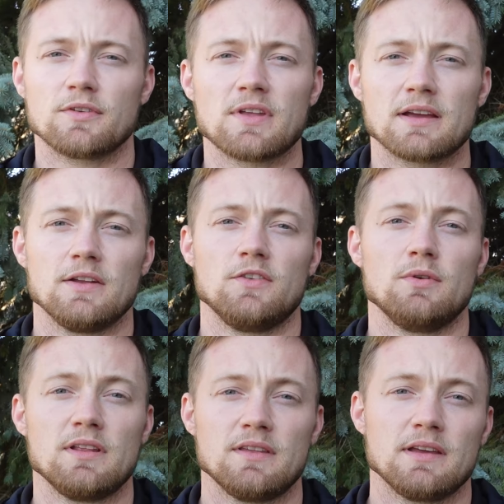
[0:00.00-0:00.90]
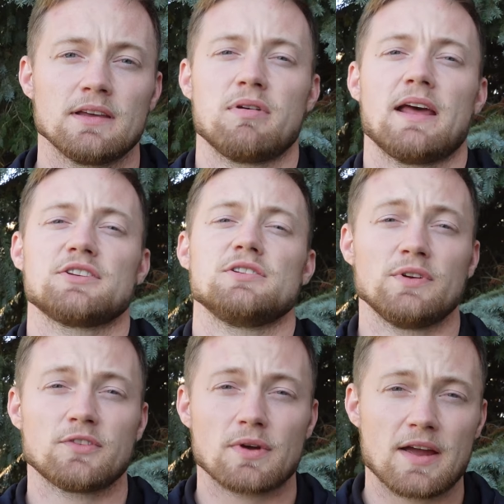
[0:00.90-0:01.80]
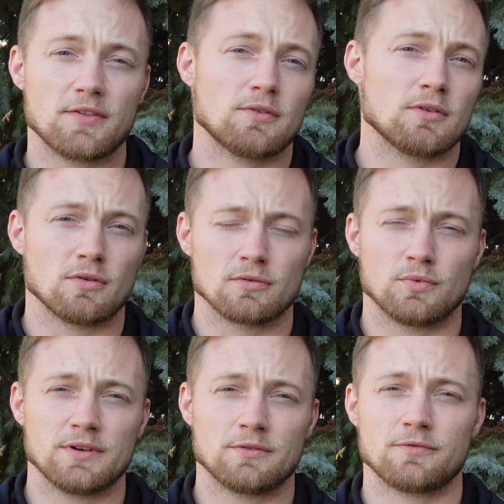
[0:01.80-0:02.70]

it's not going to do anything, but actually winterizer or winter